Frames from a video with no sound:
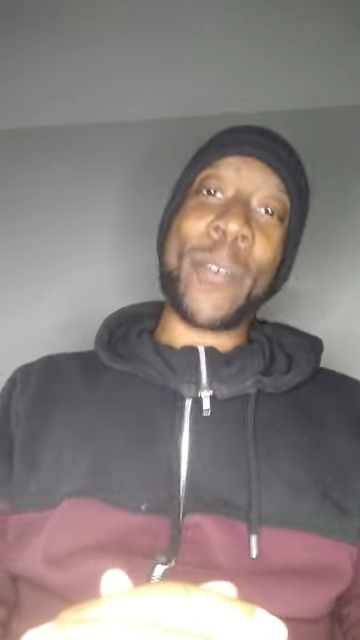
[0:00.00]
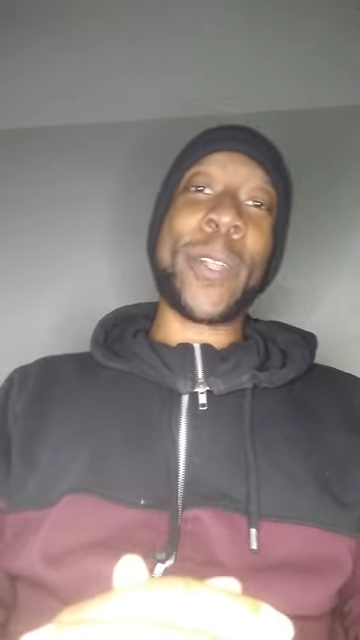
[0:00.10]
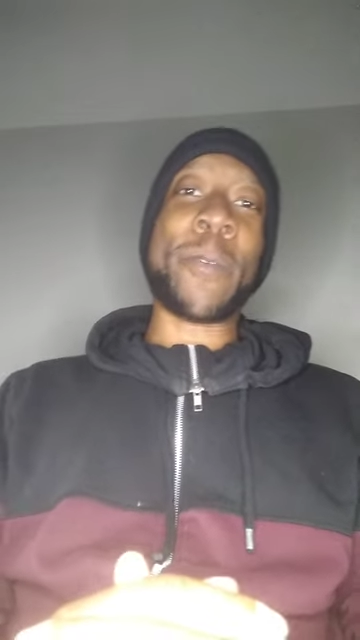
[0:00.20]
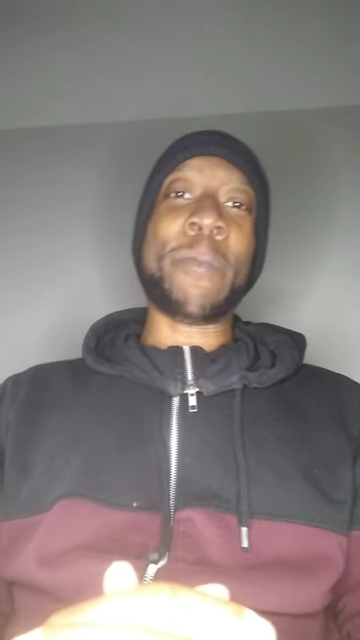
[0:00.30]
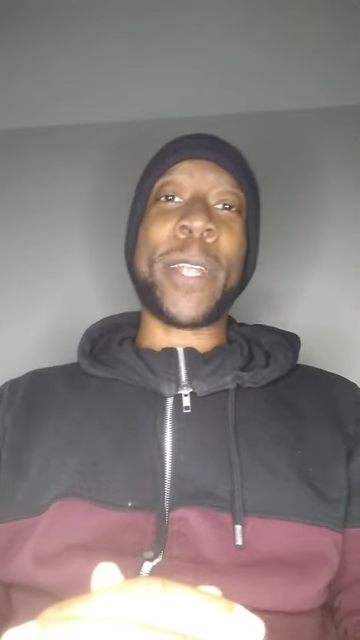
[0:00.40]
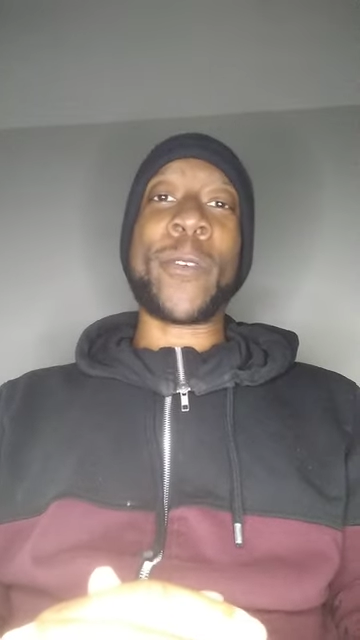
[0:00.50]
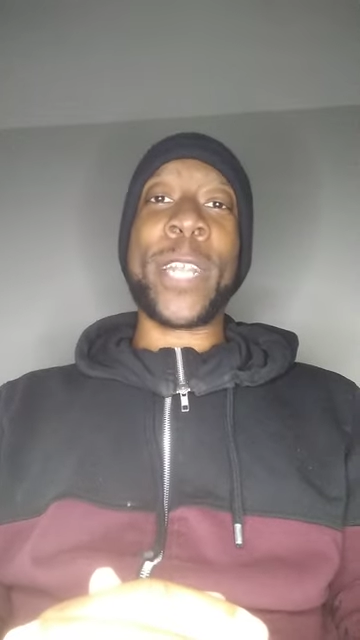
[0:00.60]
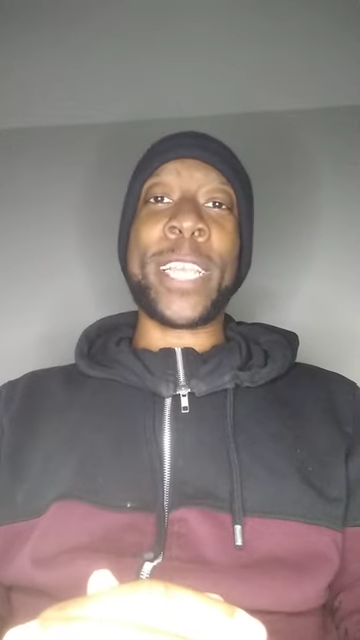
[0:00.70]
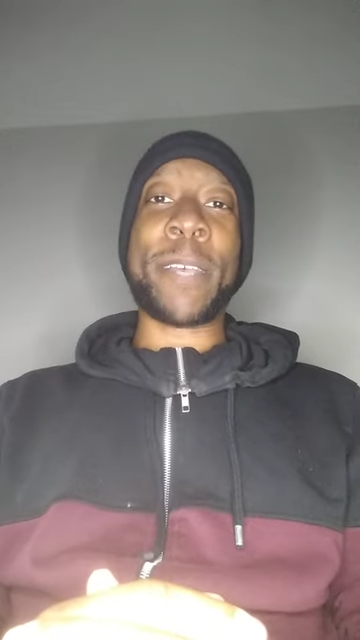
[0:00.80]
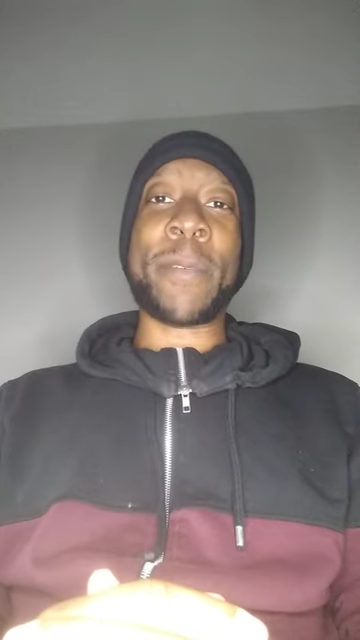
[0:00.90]
you
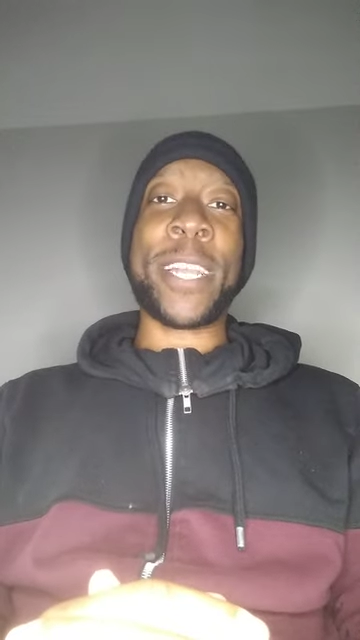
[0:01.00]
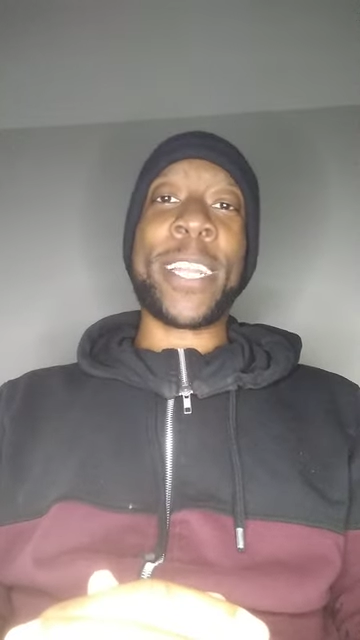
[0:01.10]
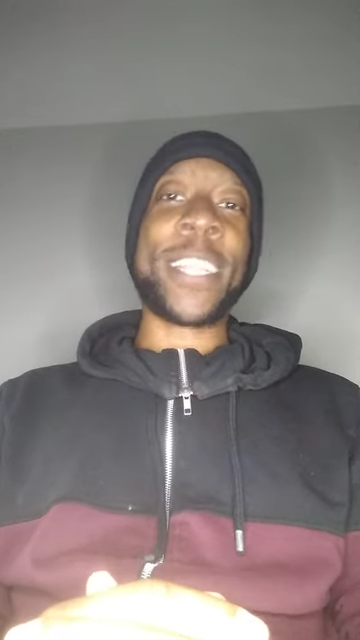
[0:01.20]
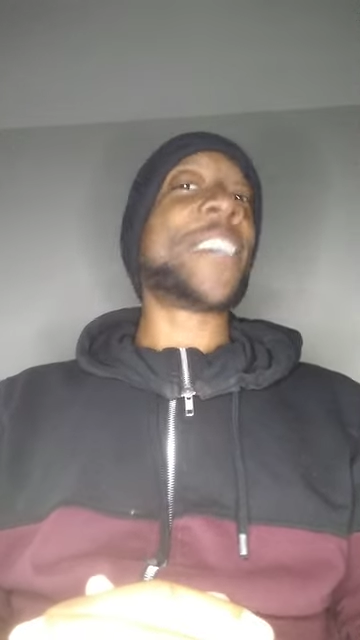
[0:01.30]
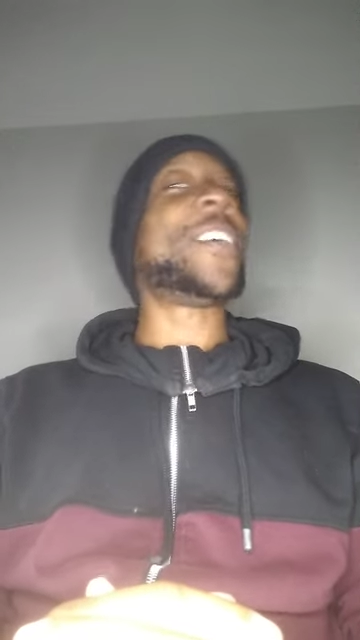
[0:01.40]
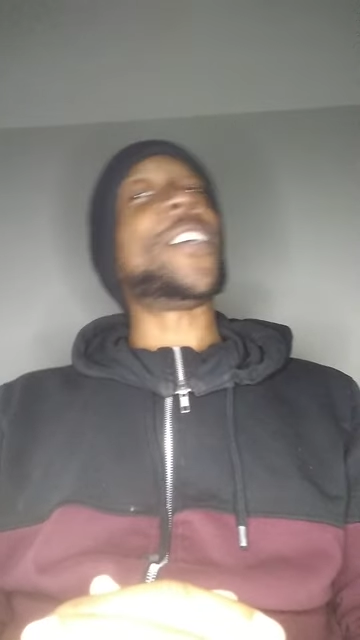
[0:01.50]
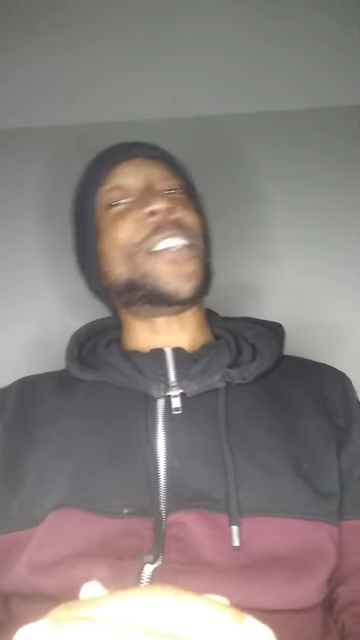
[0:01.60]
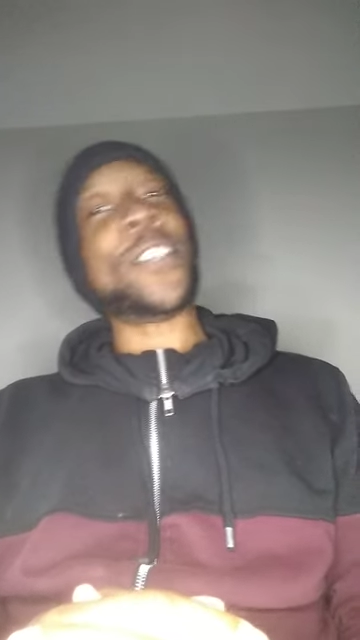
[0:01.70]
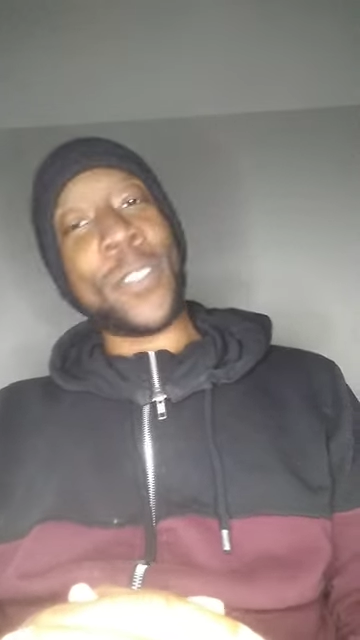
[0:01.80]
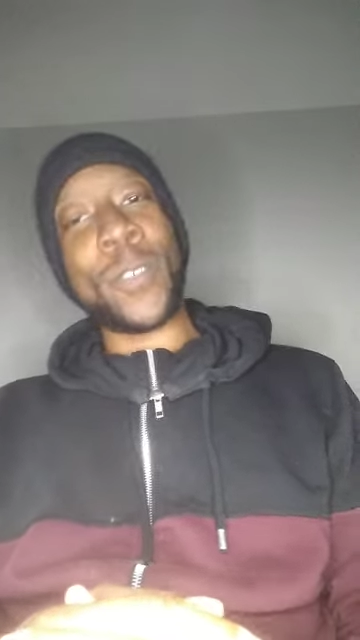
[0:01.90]
should not get married
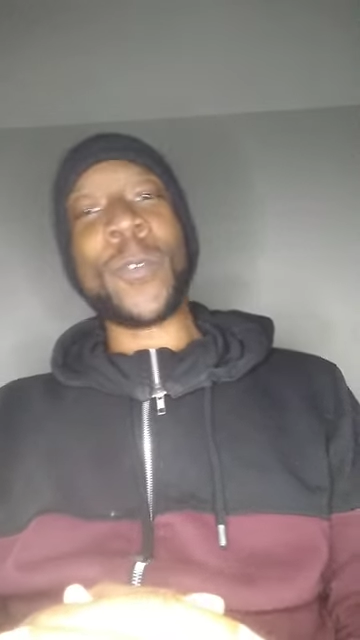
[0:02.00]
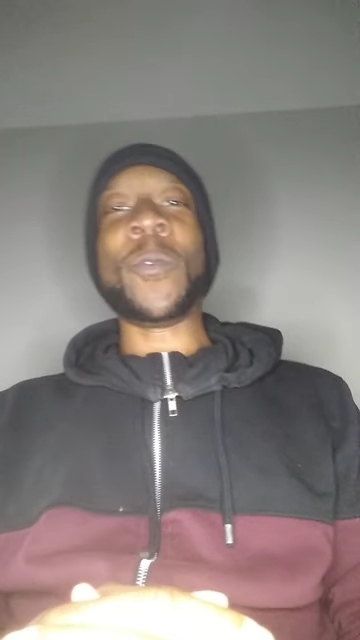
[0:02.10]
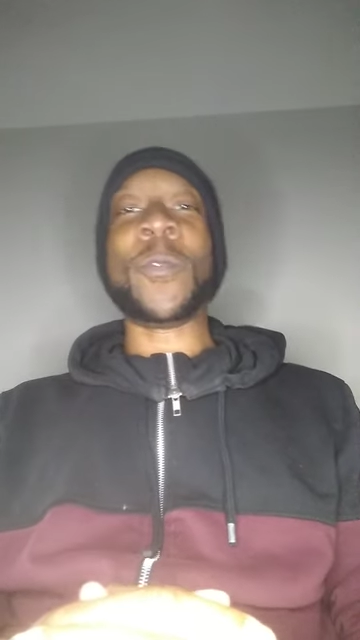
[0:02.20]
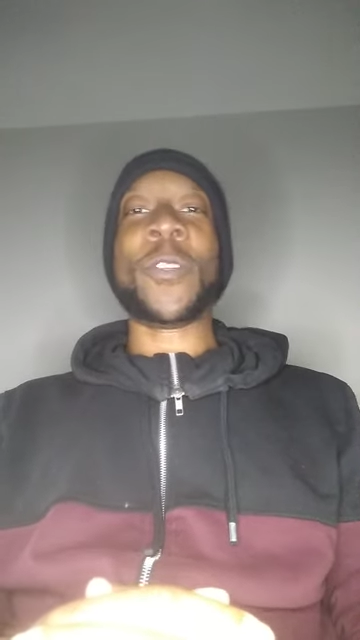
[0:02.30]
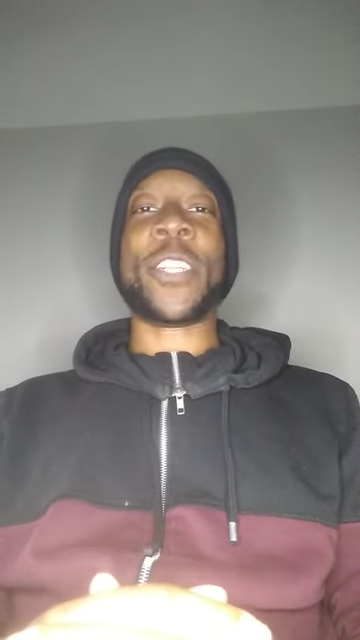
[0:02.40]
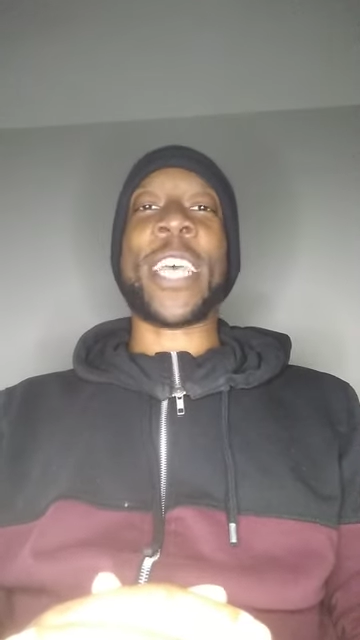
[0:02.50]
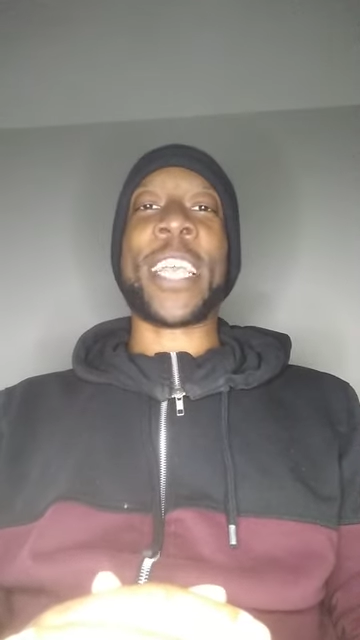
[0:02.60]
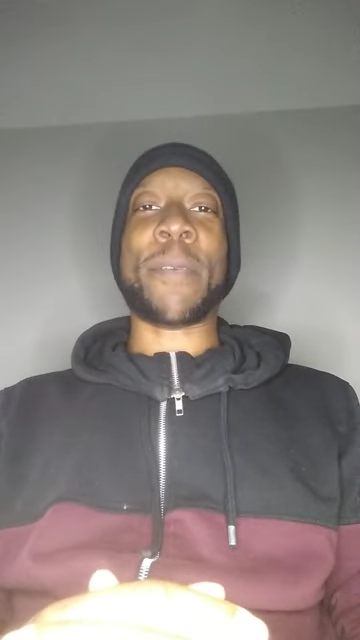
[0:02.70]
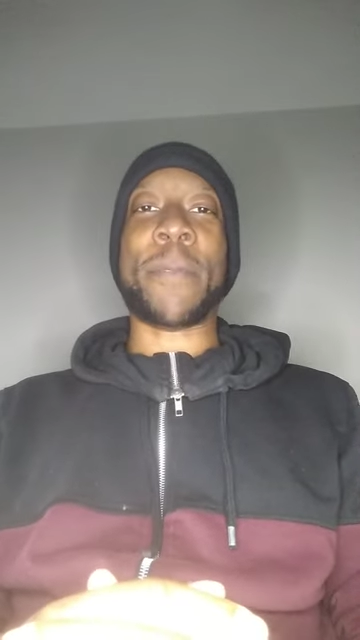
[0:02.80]
because it won't end well.